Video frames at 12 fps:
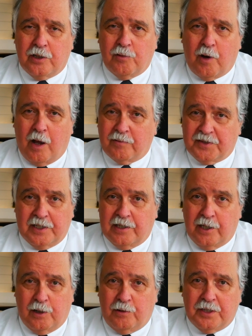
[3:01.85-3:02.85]
you obviously
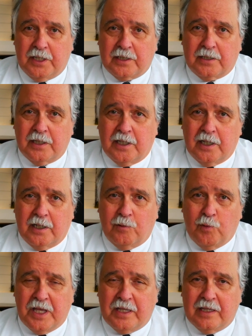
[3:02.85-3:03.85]
know that uh,
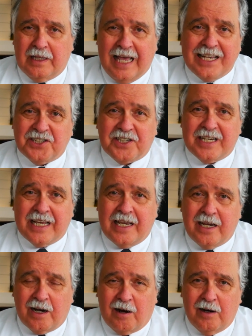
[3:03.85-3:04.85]
in less than a
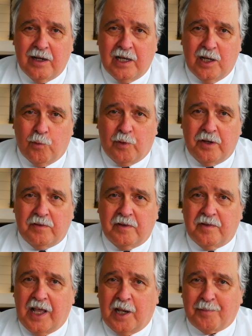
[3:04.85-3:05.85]
year, we've
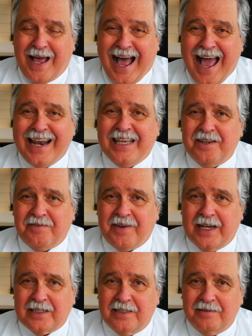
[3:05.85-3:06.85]
developed highly
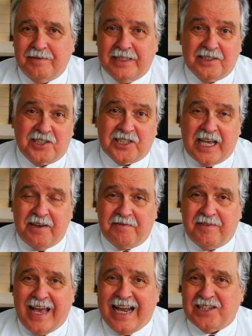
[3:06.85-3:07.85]
effective and
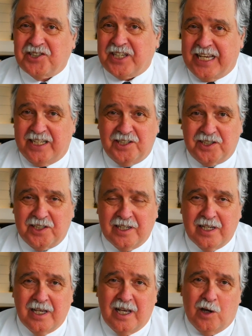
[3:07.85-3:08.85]
safe vaccines.
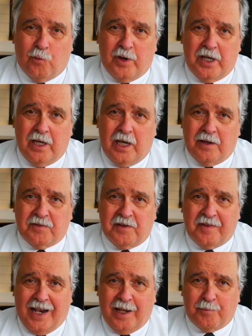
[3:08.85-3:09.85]
We have
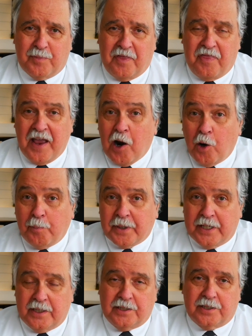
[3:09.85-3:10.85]
developed
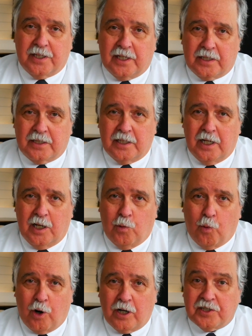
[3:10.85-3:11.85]
therapies that uh,
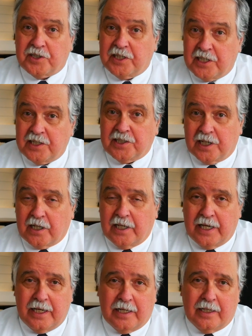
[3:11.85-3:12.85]
work
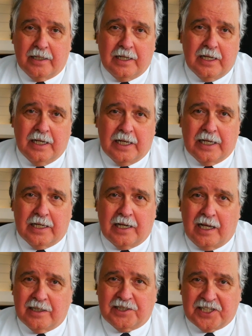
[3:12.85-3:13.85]
statistically in,
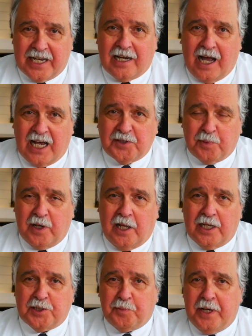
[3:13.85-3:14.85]
in sick
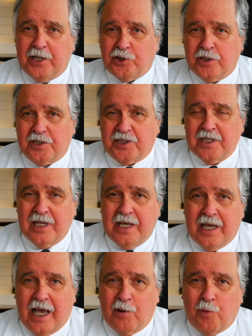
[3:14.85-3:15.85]
hospitalized patients,
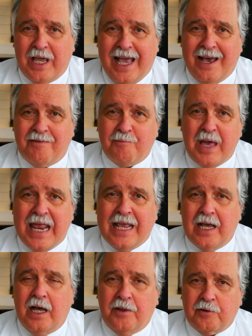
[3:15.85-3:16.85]
and we have
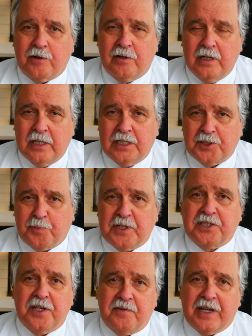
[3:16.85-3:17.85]
many other
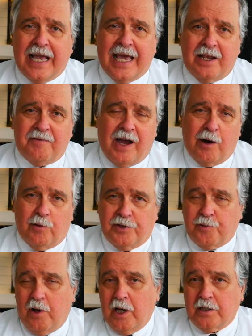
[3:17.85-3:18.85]
specific antiviral
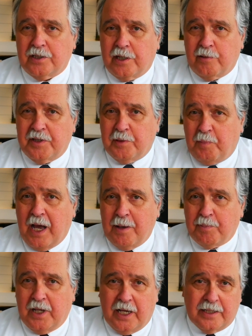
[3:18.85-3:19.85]
drugs that are in the
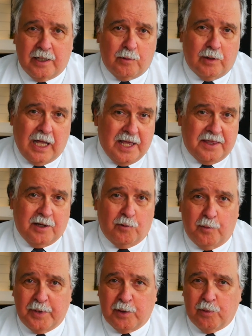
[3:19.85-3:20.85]
pipeline that will, I think
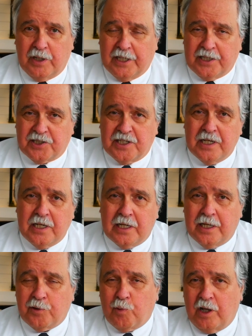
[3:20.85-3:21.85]
will be released
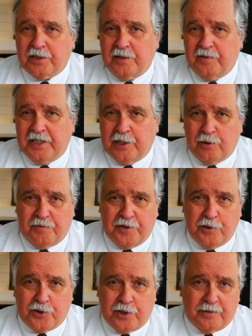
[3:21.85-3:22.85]
in the relatively near
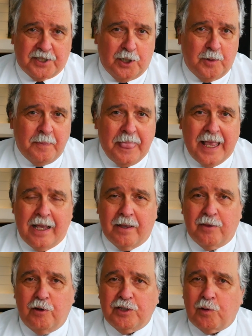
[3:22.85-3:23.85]
future. So,
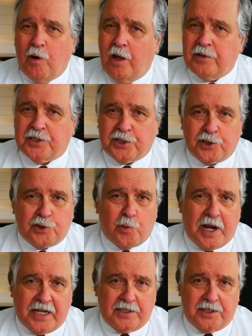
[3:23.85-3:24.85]
those are all the
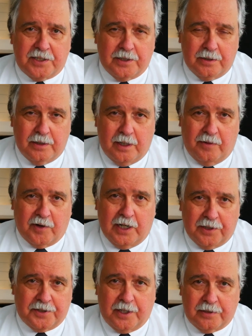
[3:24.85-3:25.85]
strengths of our
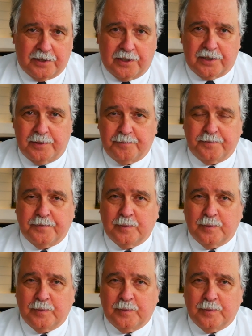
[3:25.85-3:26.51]
healthcare system.